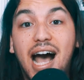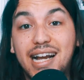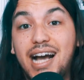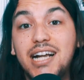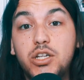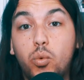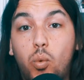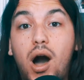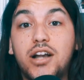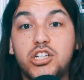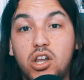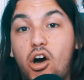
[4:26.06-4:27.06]
I got to
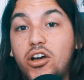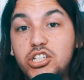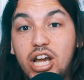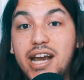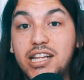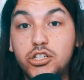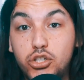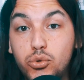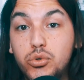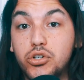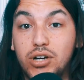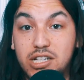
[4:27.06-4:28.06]
watch Lon Chaney
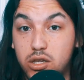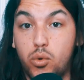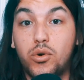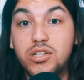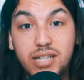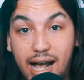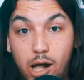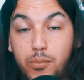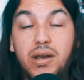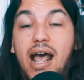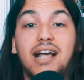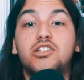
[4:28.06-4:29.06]
Jr. as Lawrence
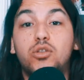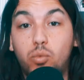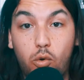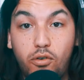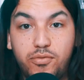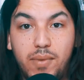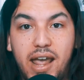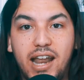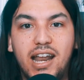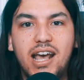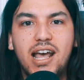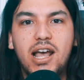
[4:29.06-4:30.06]
Talbot as the
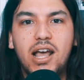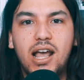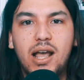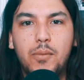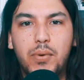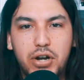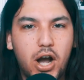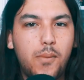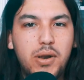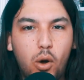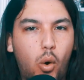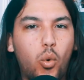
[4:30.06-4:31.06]
Wolfman become
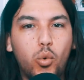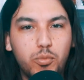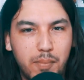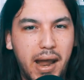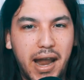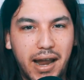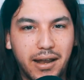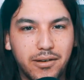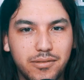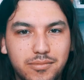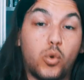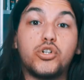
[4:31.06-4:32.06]
an old man.
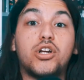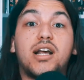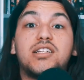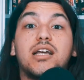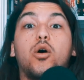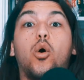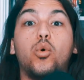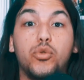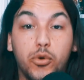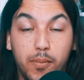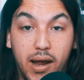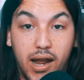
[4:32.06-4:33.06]
Or should I say
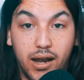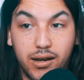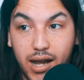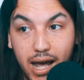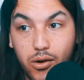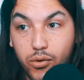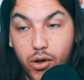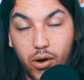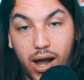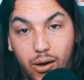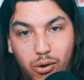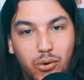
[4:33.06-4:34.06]
older man? I don't know
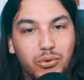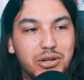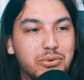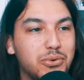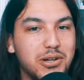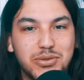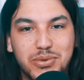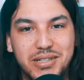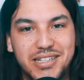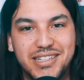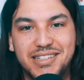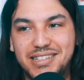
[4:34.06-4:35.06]
how old he was when
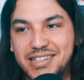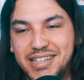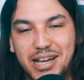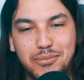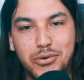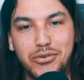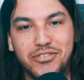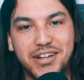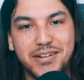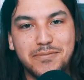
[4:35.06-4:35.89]
he did that movie.